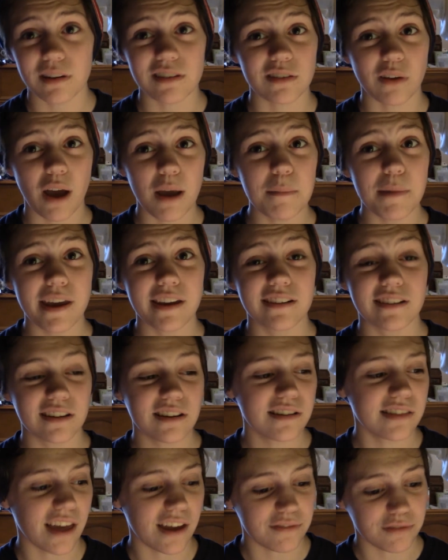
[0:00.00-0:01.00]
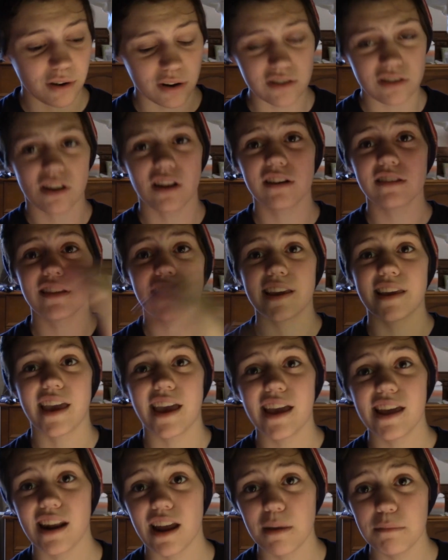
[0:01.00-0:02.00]
so I make sure that for as long as I
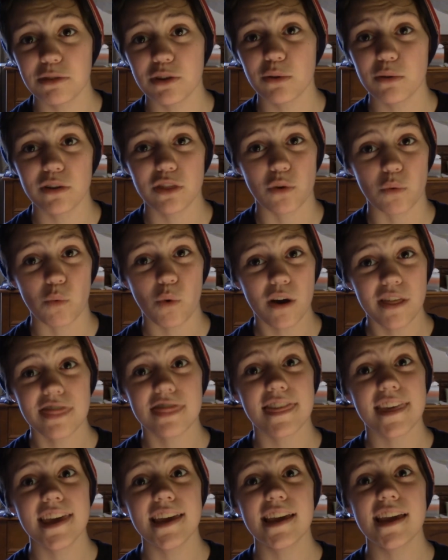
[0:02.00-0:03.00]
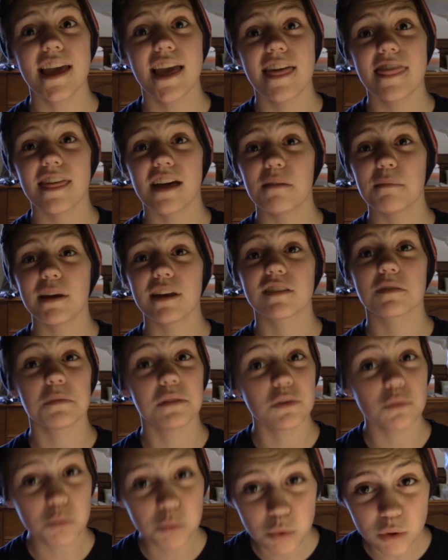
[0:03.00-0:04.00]
can, I'm doing the one thing that makes
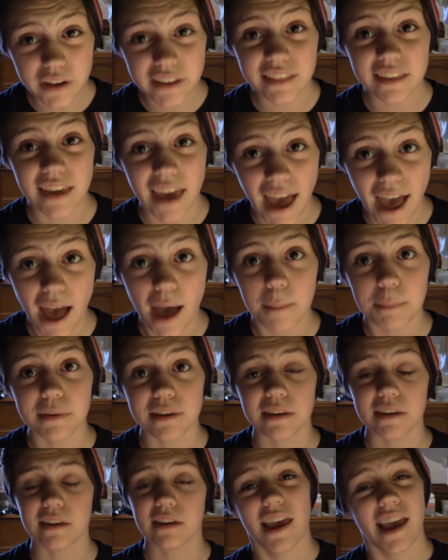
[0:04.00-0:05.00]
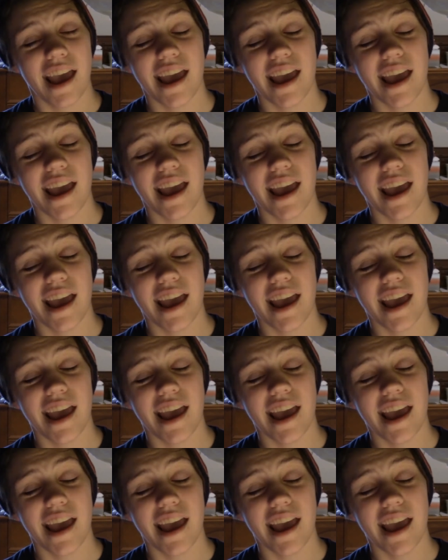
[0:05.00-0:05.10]
me really happy.